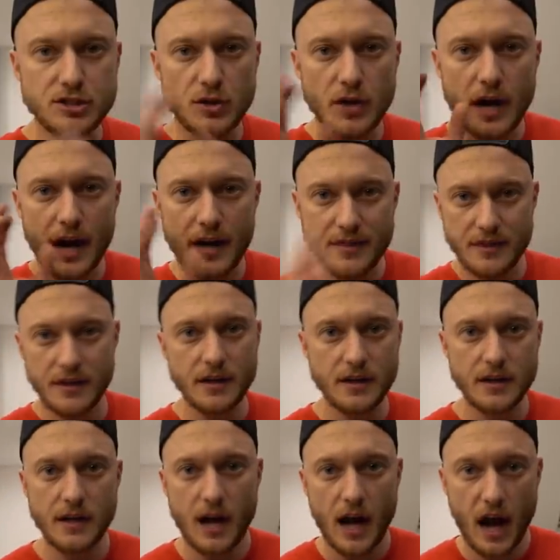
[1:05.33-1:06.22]
So I
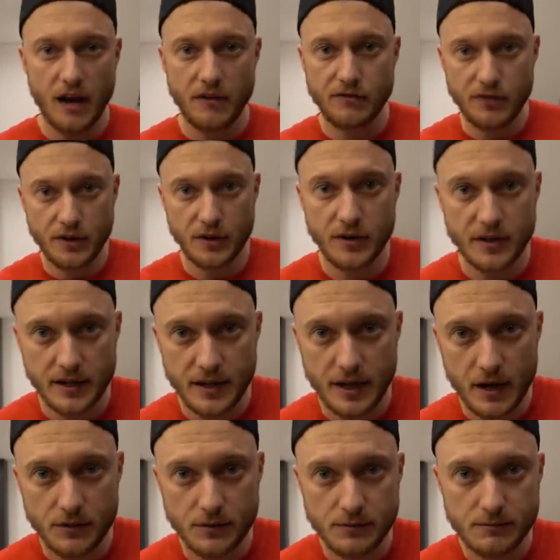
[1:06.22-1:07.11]
think I figured it
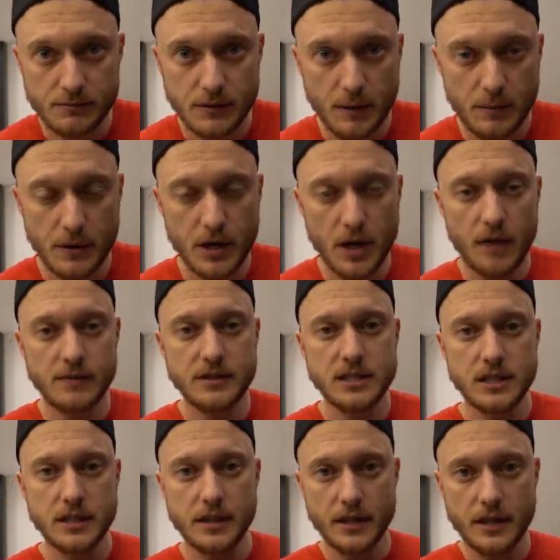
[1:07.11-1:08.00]
out. I mean,
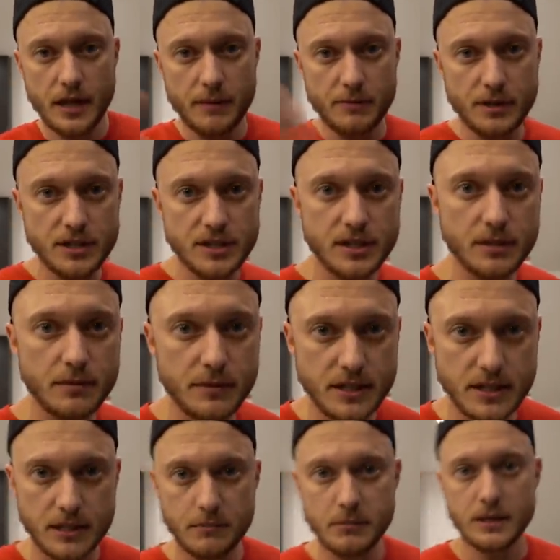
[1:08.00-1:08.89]
obviously the camera is still
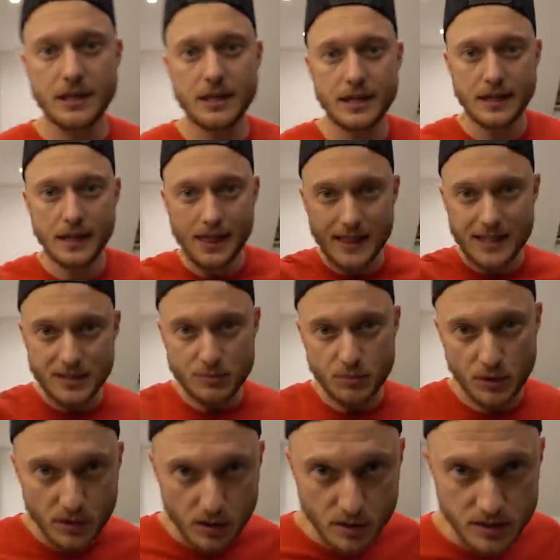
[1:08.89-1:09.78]
missing, but like this is
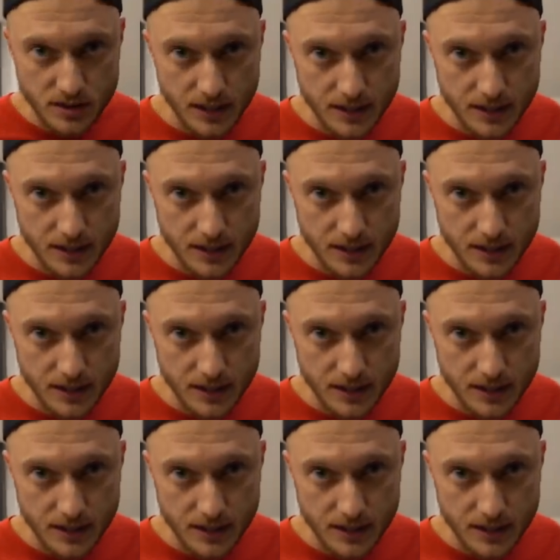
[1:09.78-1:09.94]
what it looks